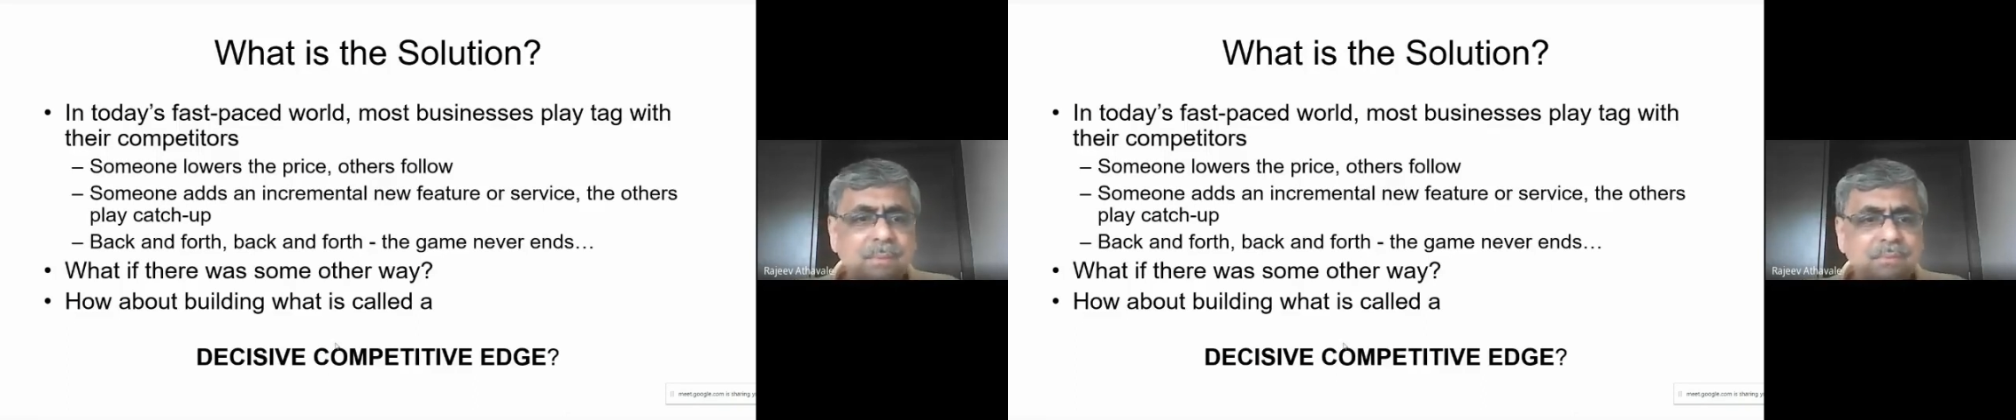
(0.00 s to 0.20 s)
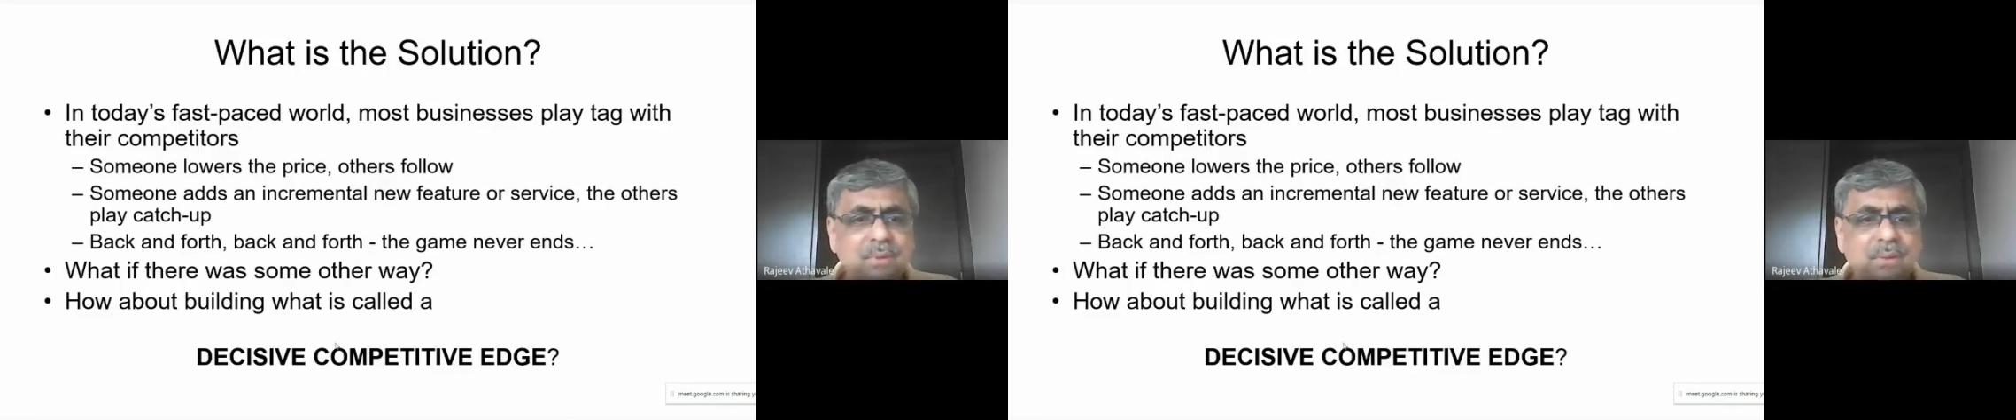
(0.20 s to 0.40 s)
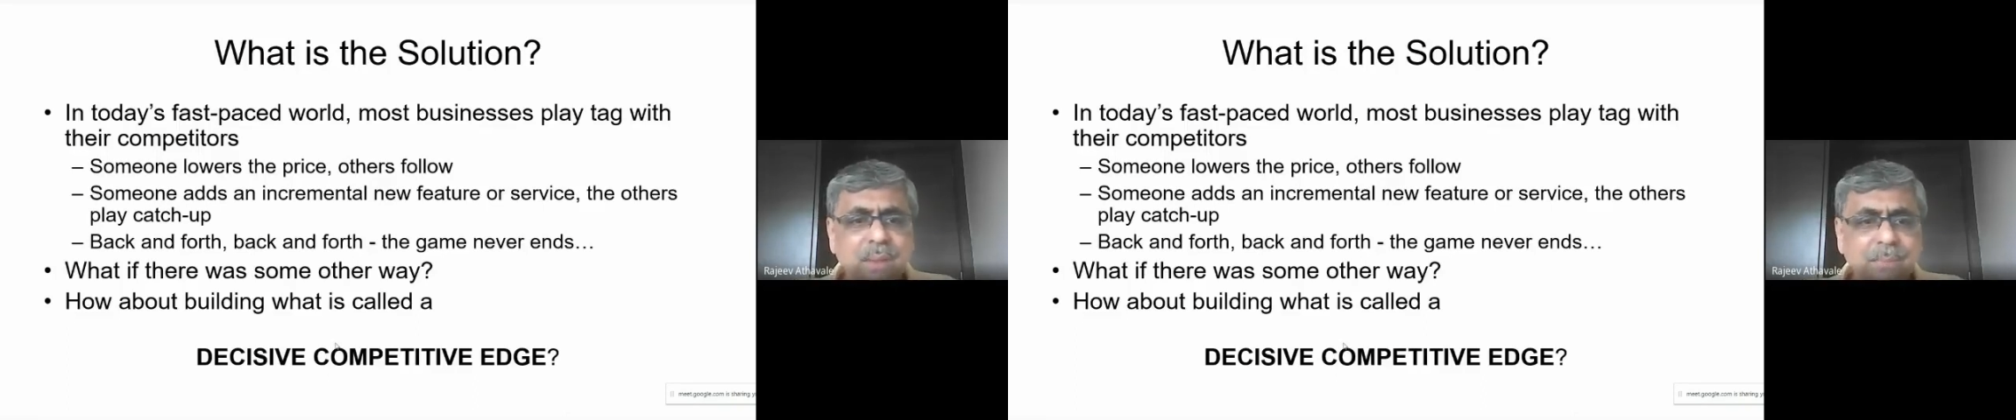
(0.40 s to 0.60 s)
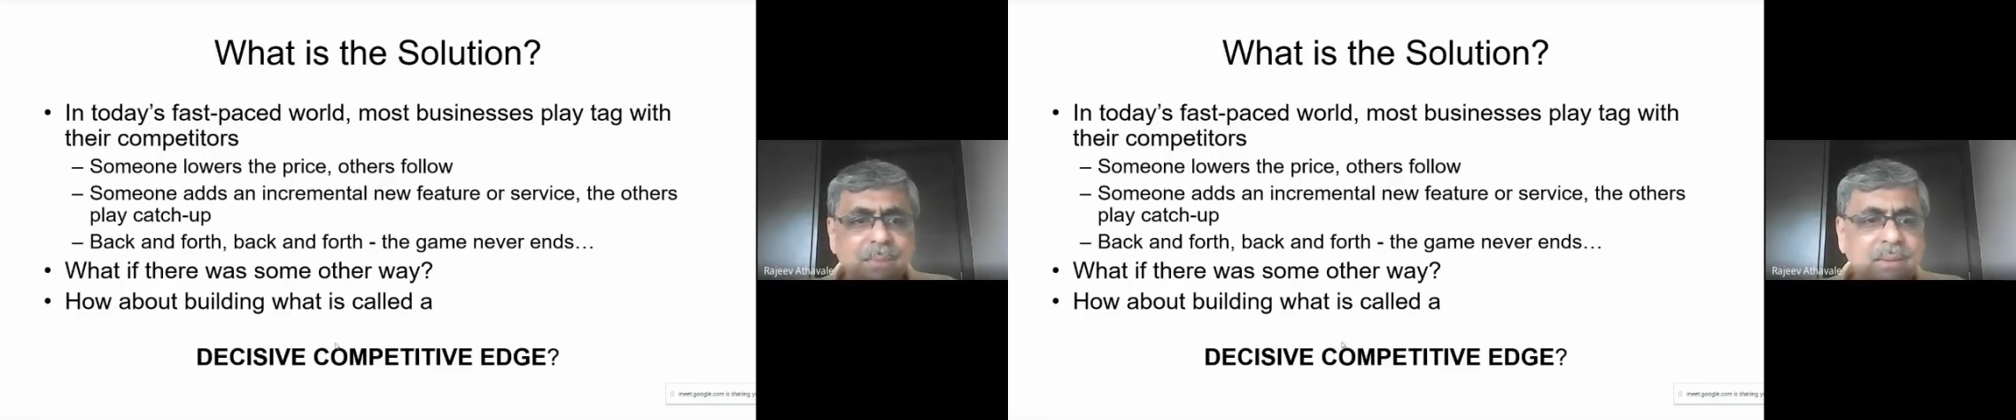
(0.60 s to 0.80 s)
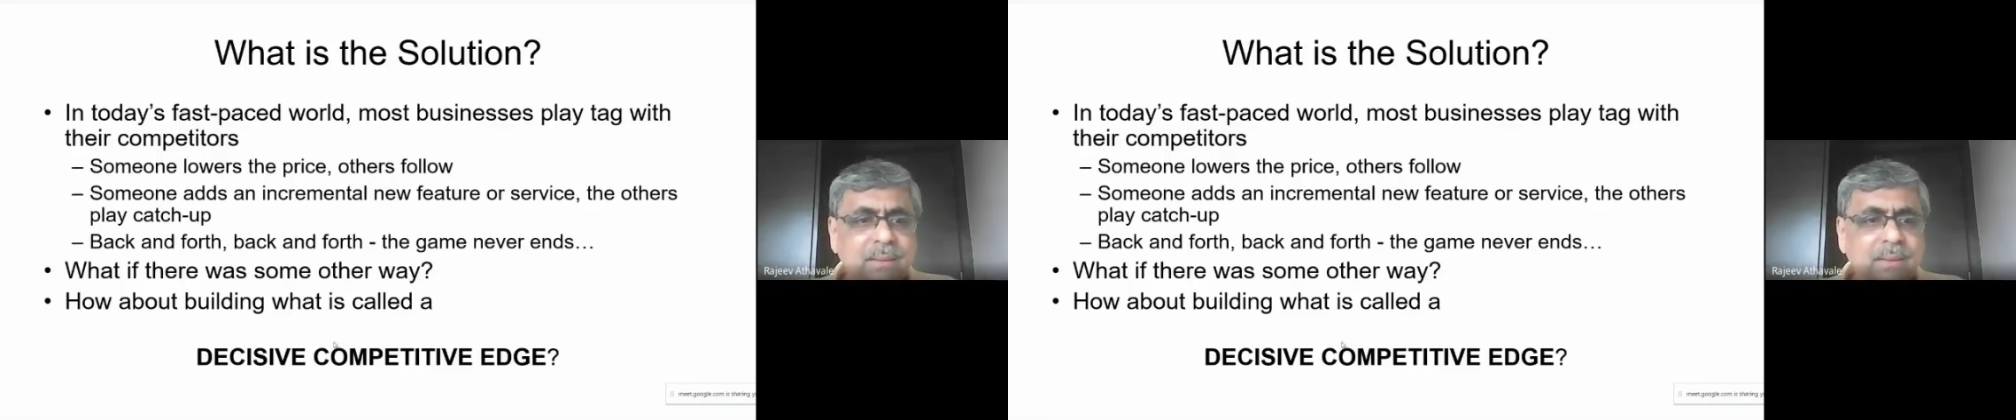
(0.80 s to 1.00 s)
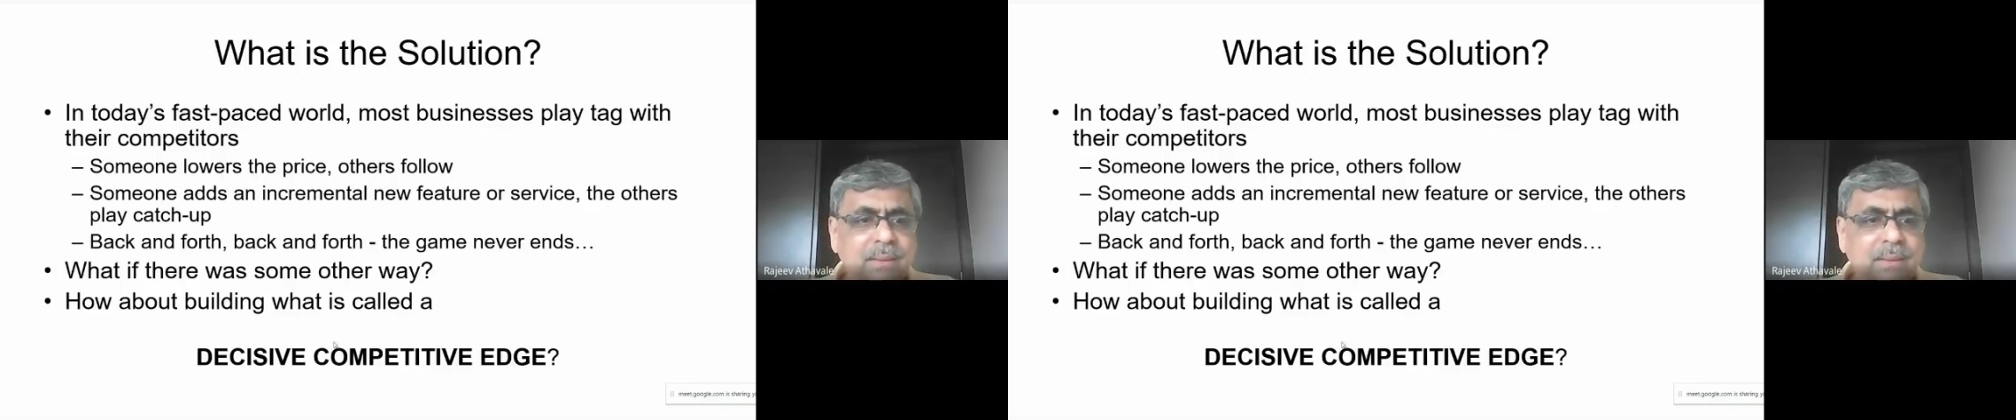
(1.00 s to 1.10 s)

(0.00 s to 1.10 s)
keeps on happening.